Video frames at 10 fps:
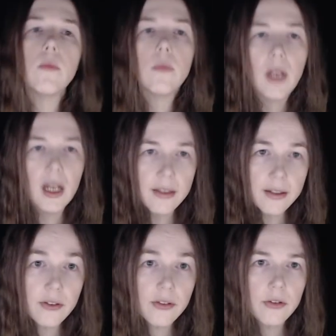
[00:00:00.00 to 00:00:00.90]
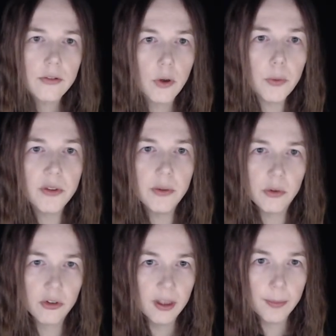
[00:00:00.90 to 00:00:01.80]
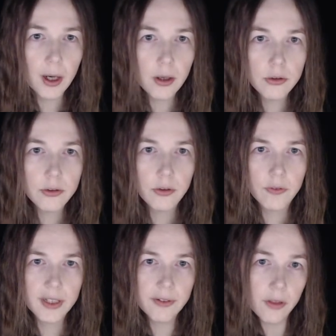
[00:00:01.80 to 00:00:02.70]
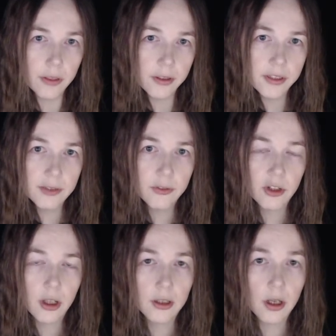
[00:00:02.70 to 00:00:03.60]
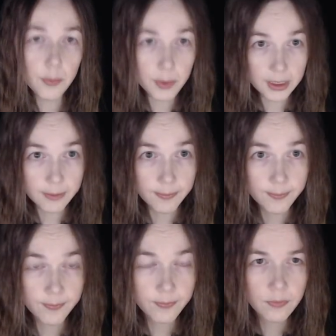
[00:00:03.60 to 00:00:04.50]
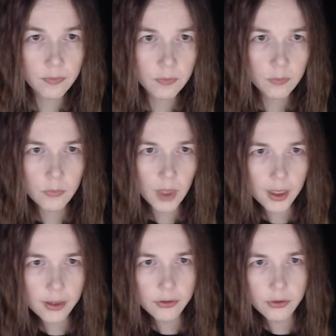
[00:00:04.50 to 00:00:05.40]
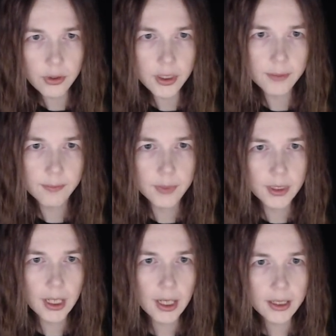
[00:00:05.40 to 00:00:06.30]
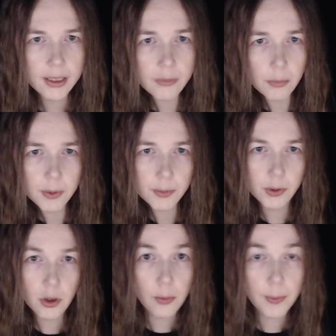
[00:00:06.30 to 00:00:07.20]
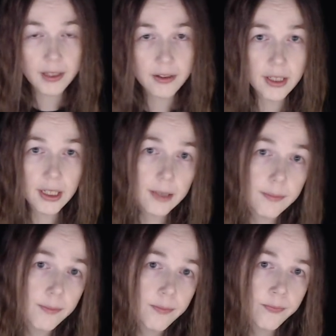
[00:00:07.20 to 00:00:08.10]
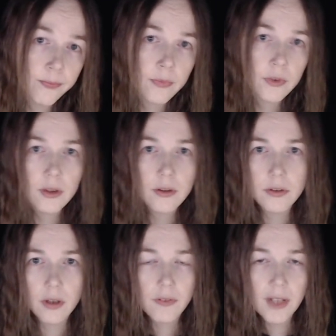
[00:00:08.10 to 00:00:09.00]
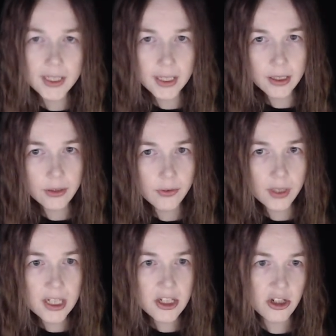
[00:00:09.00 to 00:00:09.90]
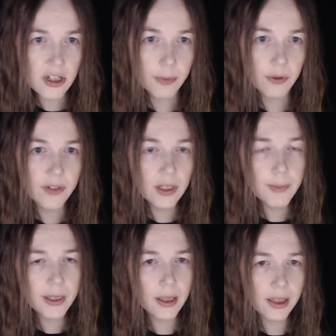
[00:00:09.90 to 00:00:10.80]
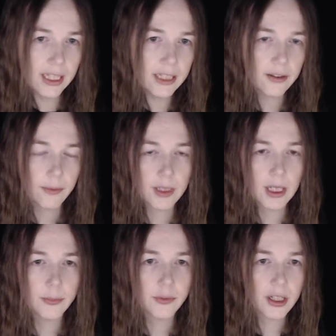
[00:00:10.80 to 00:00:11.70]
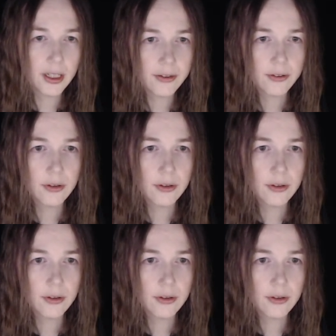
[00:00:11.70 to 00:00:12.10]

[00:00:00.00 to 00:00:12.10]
At this, Rob seems to snap out of whatever thought he was caught up in. Sorry. Yeah, I guess I'm a bit preoccupied today. Stuff like that in a relationship can really make you think sometimes, I guess.